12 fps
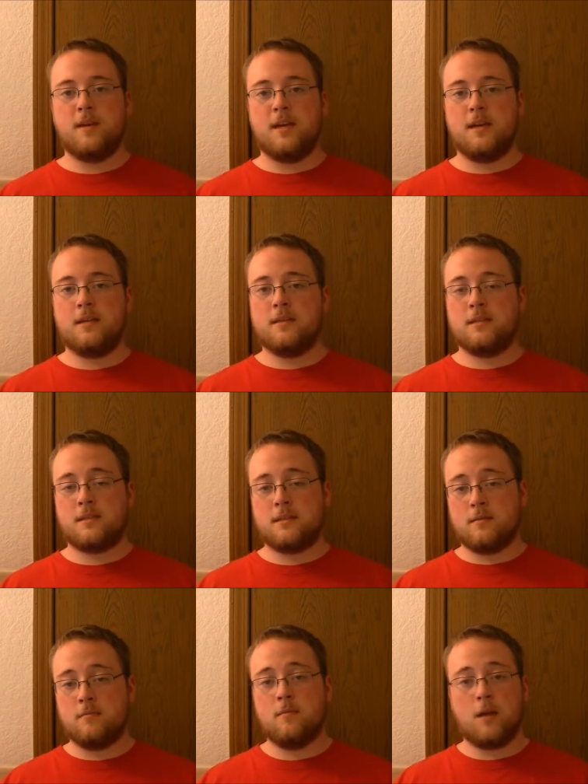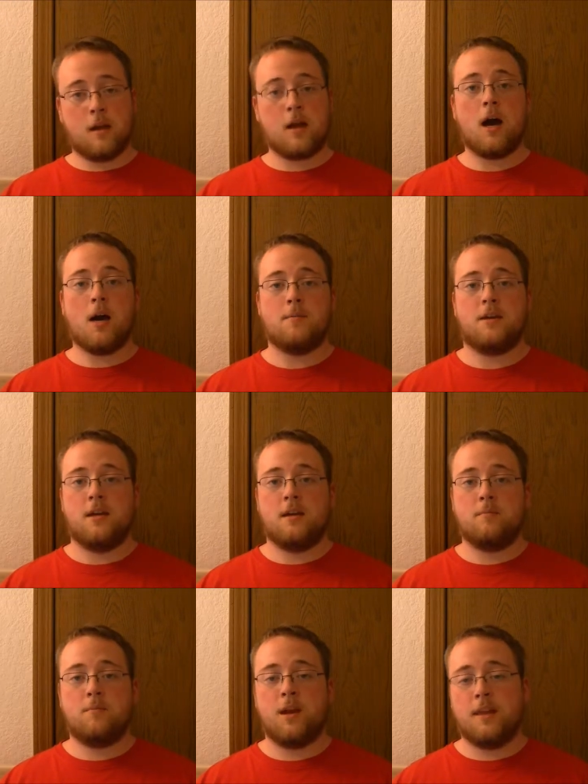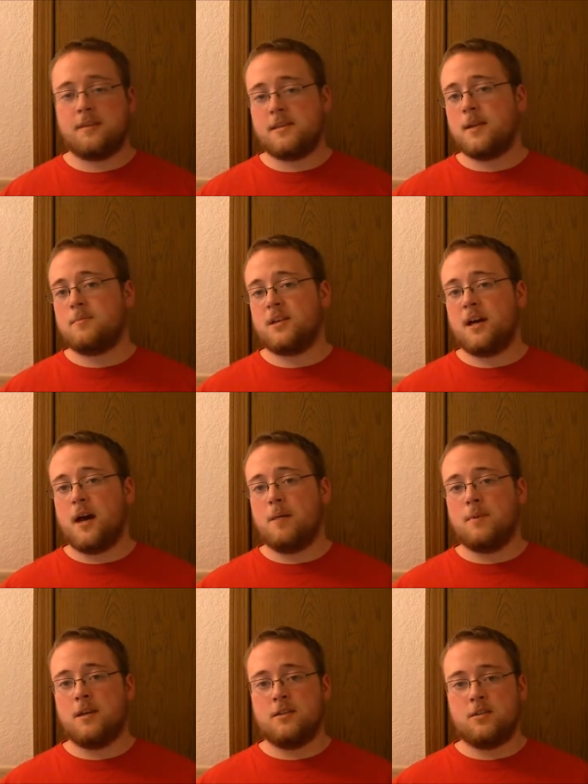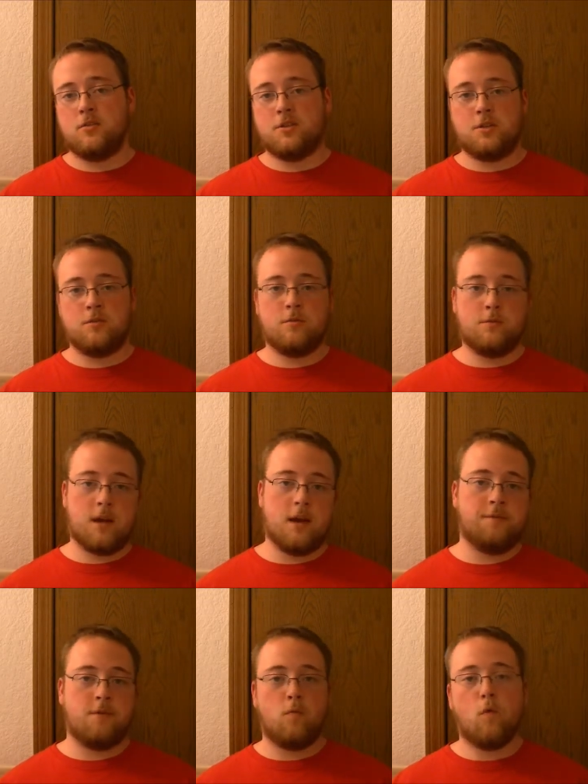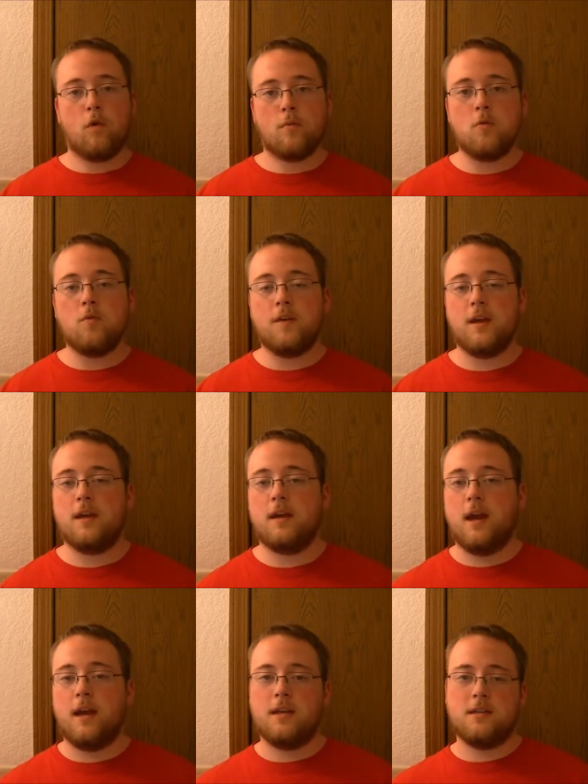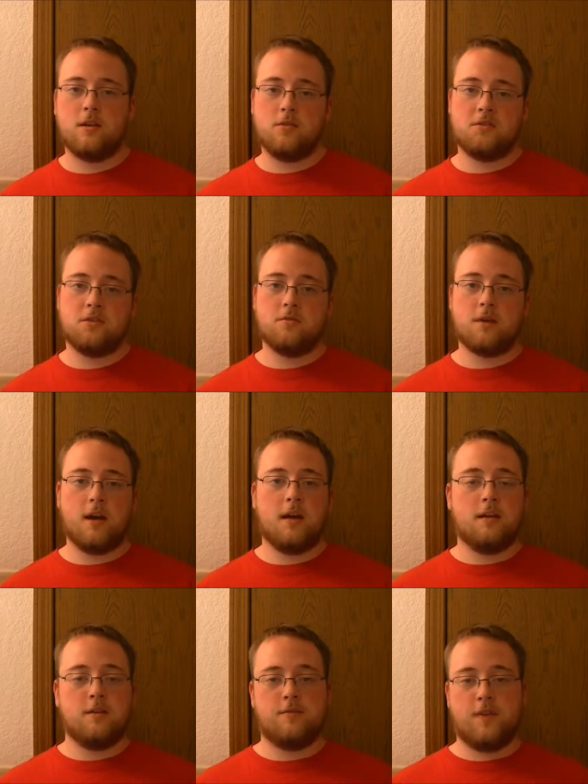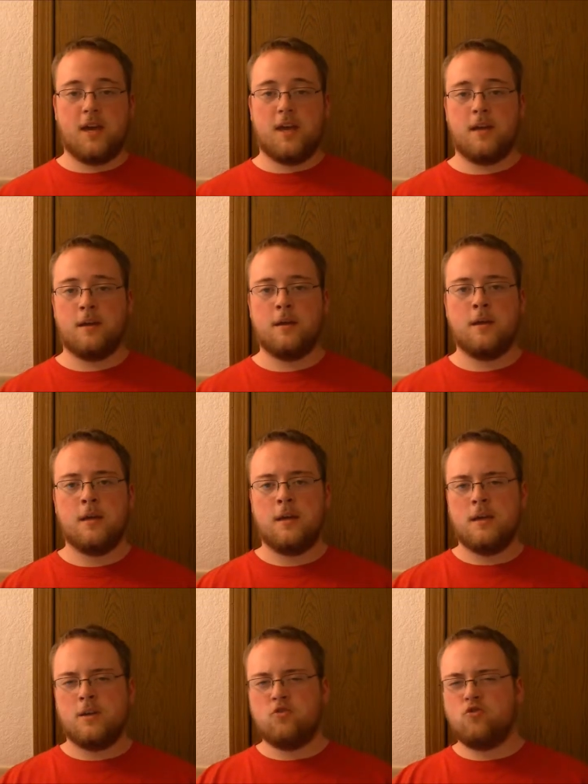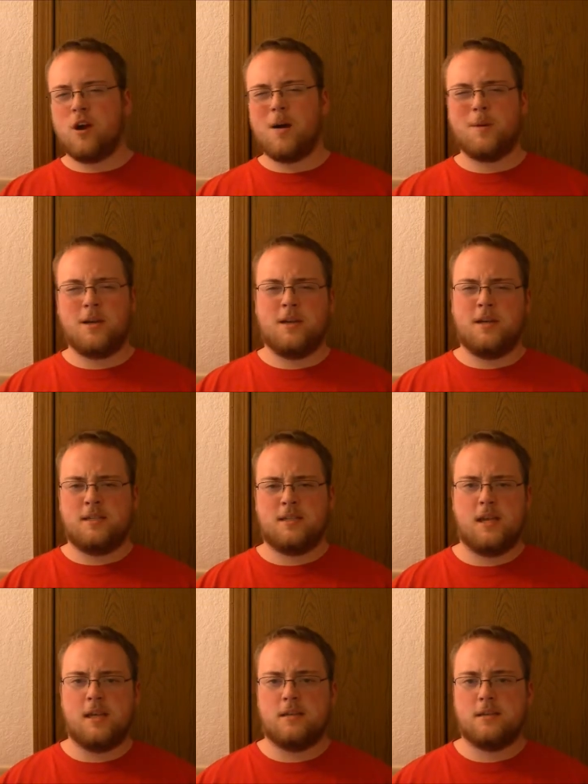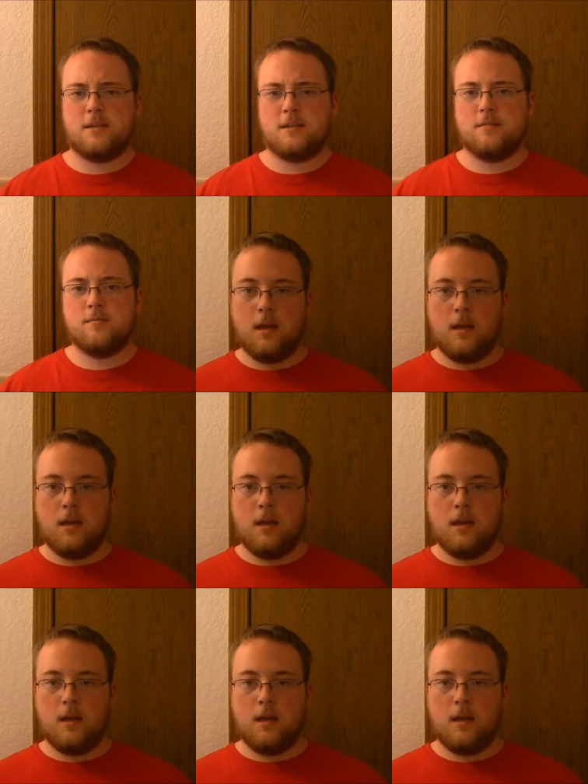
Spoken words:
is a comedy, but at the same time it is also kind of a war movie, and it's also kind of a drama in a sense.